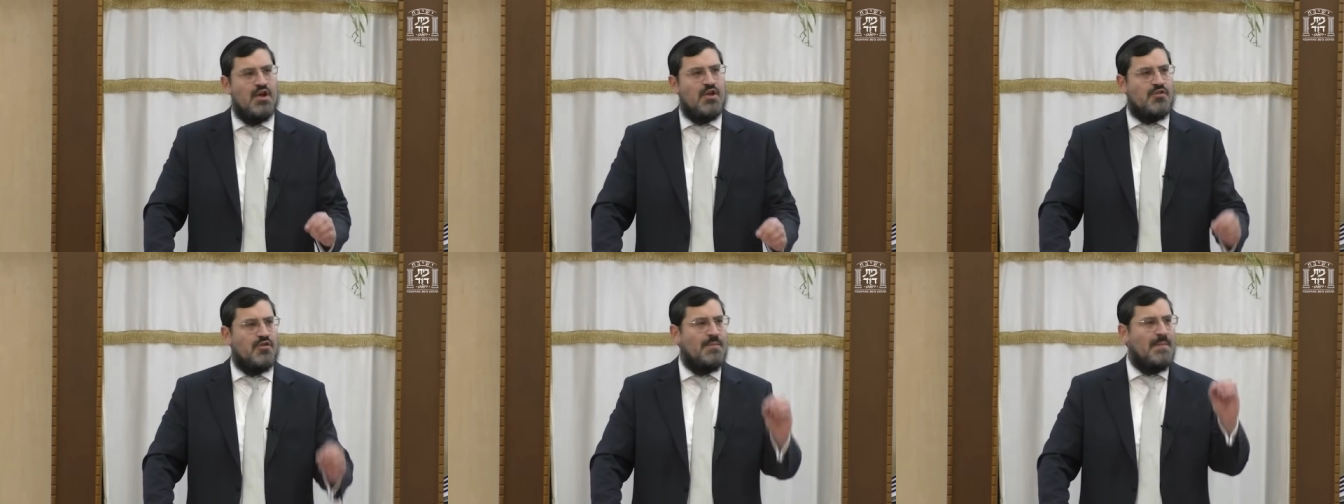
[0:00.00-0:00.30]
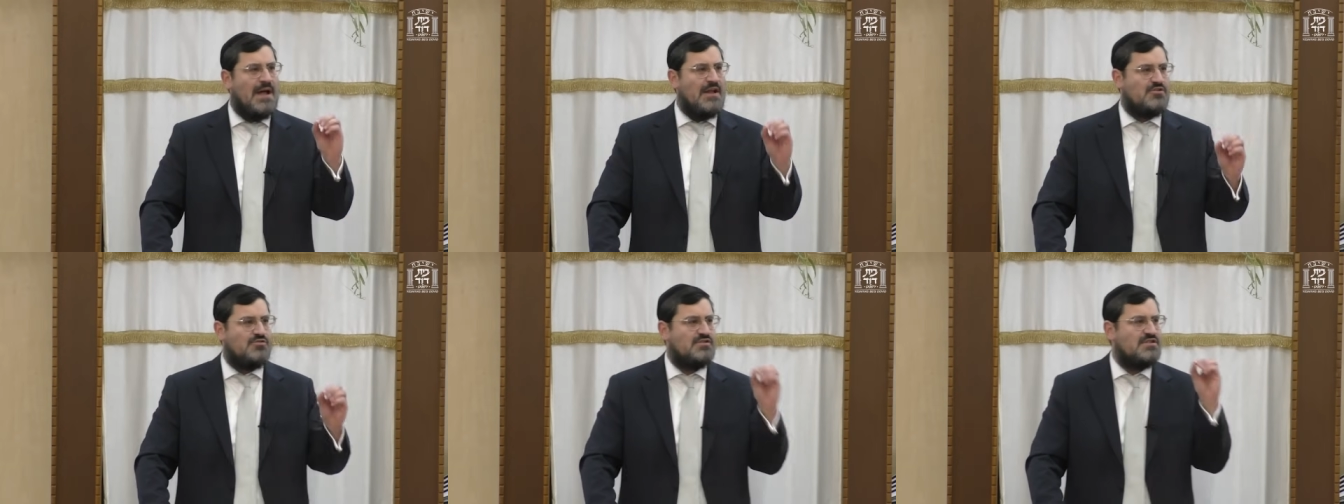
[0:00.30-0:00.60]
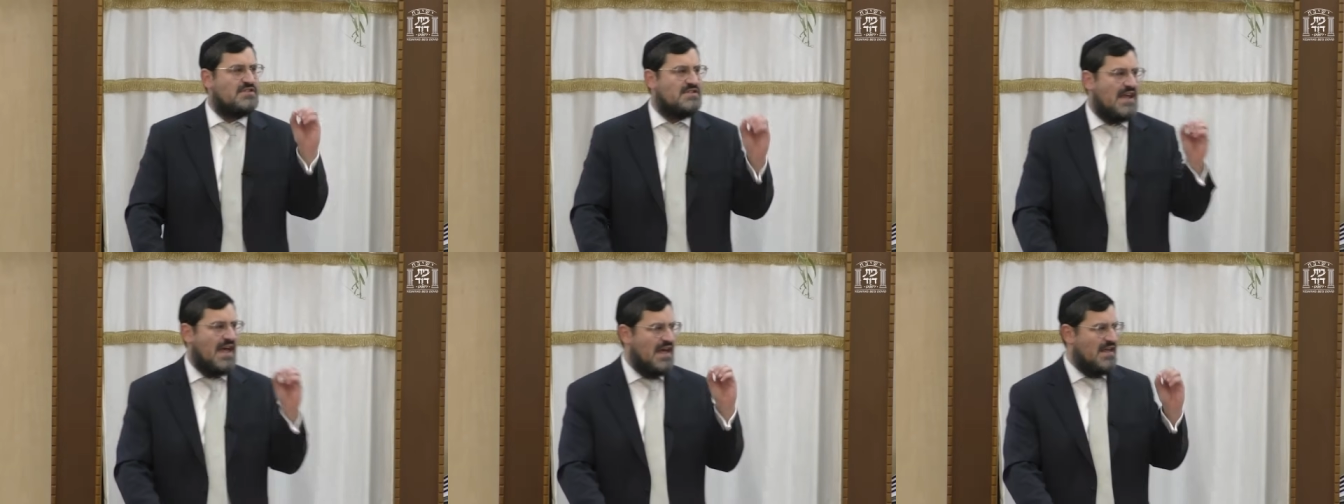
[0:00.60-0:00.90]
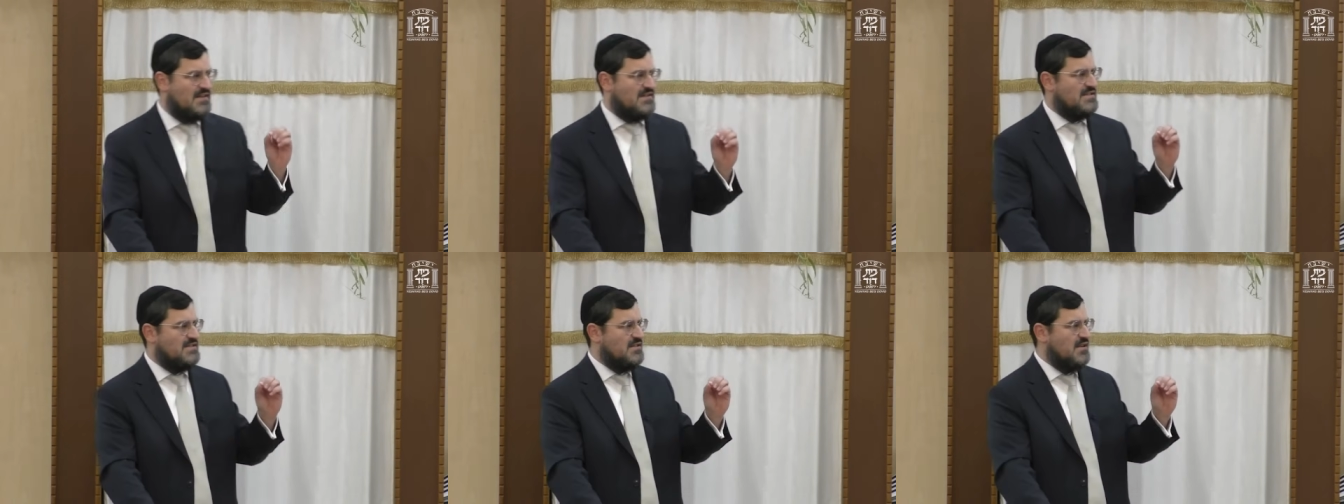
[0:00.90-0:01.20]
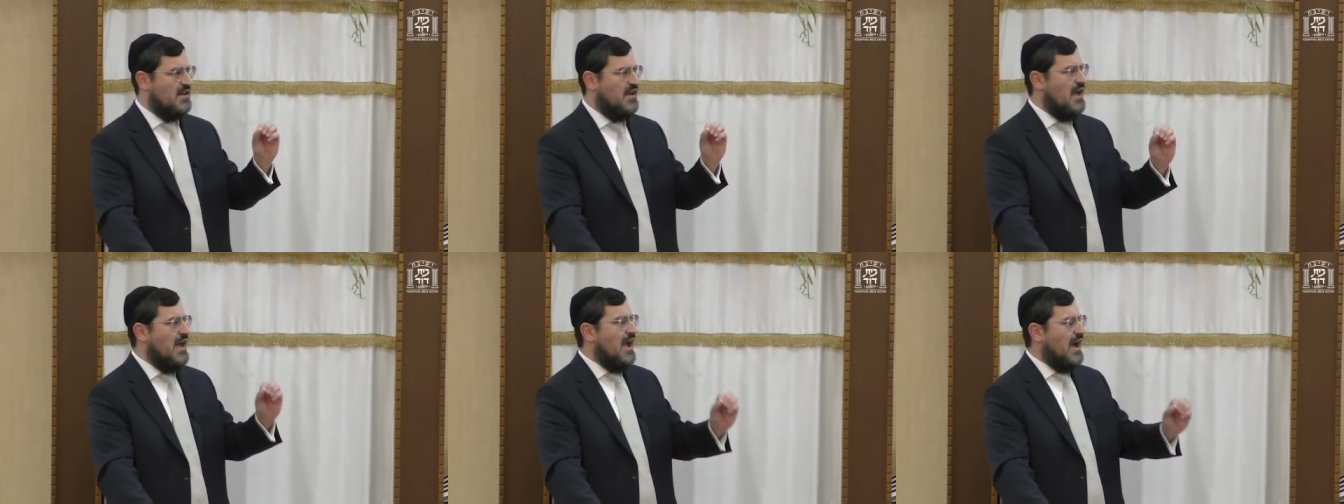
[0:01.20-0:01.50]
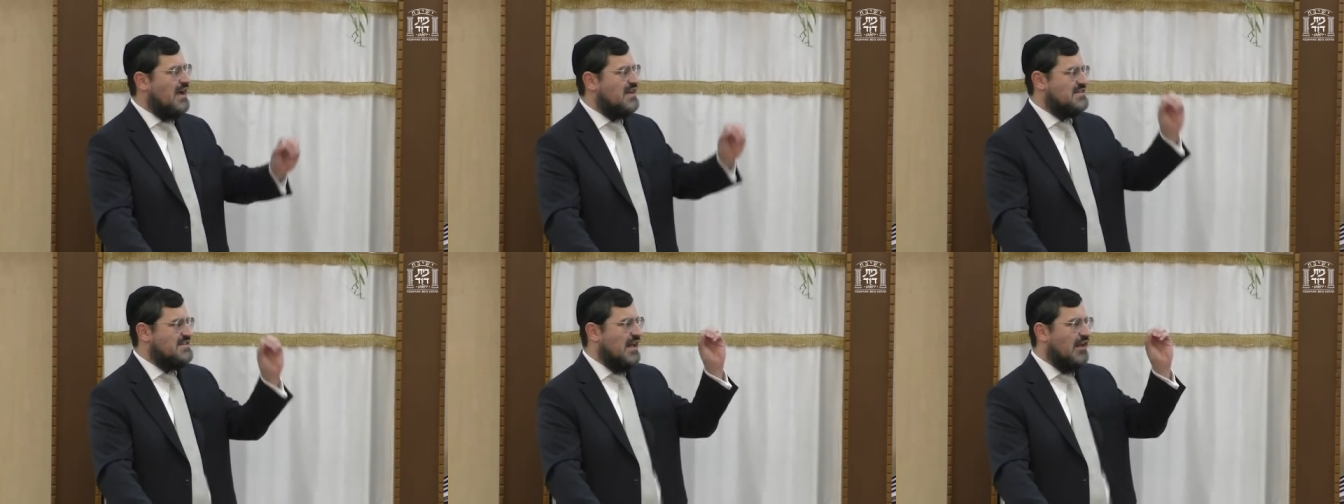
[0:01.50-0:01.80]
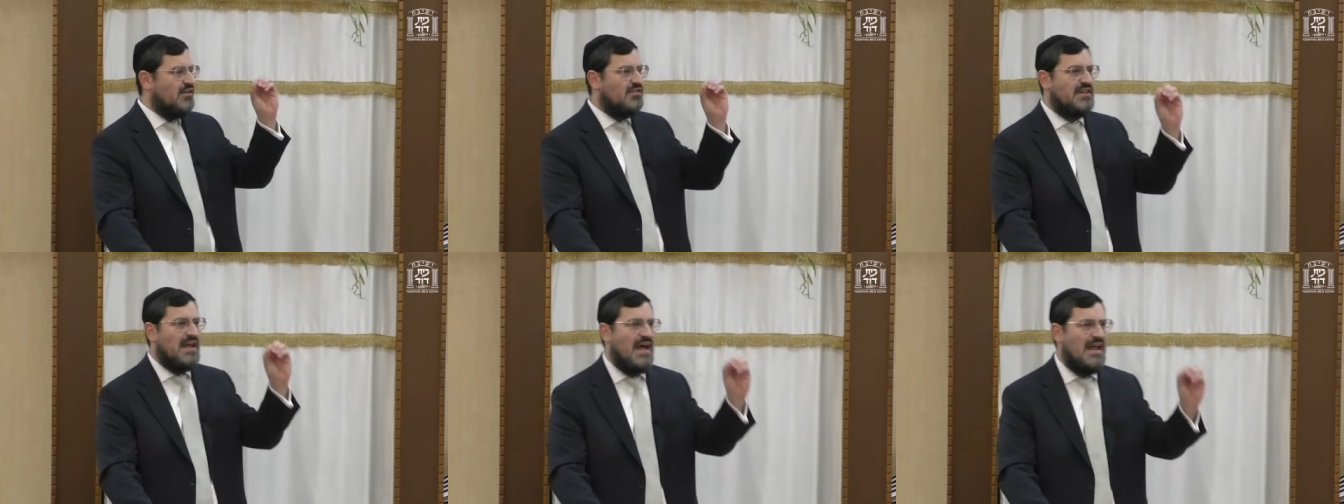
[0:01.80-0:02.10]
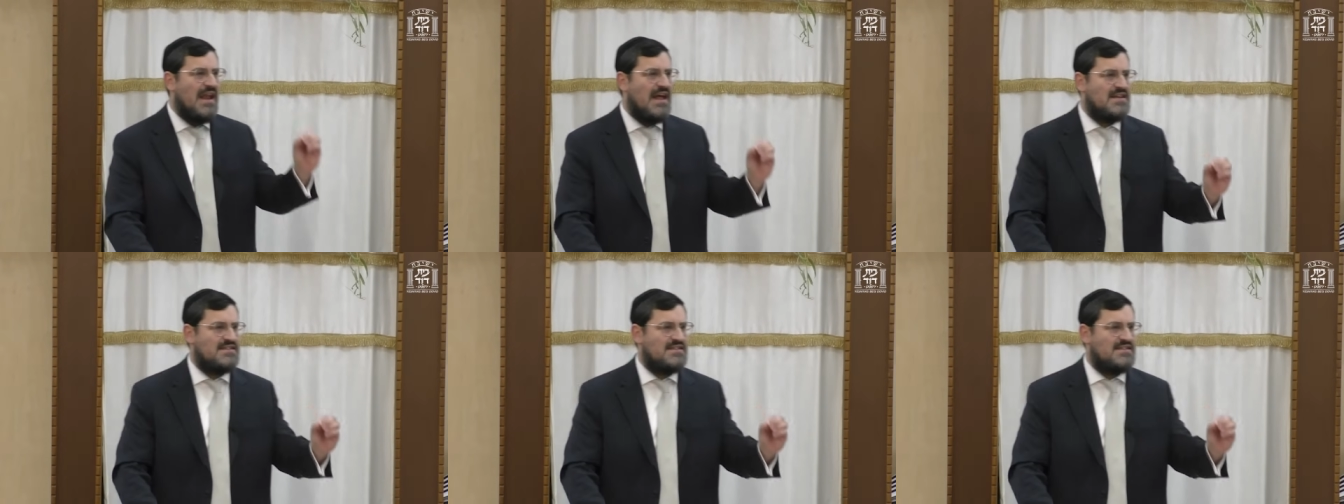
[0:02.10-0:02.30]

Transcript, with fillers: The Medrash says, Chazal tell